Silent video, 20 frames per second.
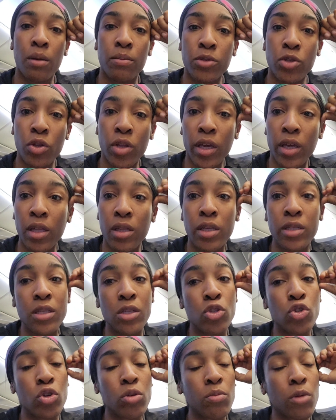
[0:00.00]
so that I could
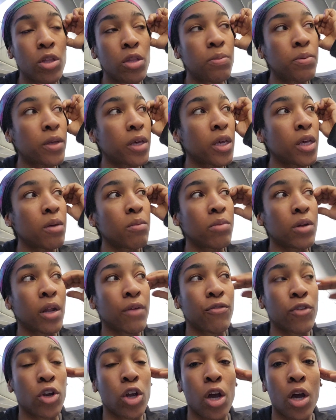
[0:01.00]
listen to him on the plane, but
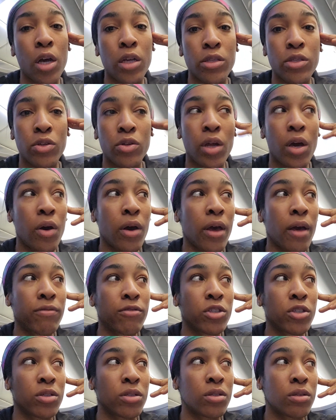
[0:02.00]
I forgot, so now I
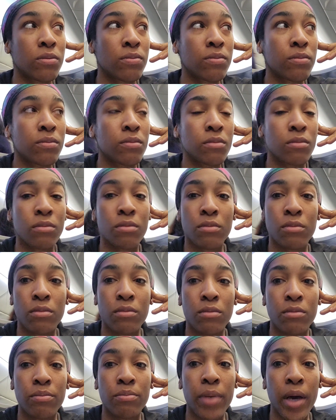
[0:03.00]
have to
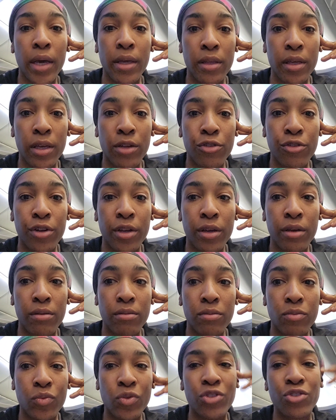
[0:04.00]
buy the internet,
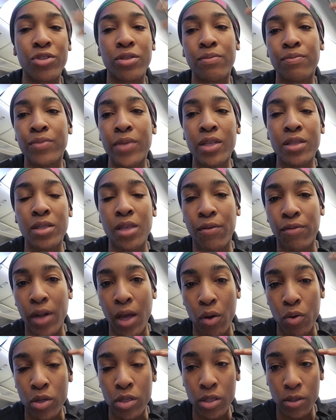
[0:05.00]
which it's 7
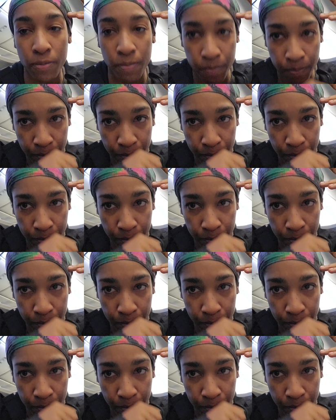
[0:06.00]
hours.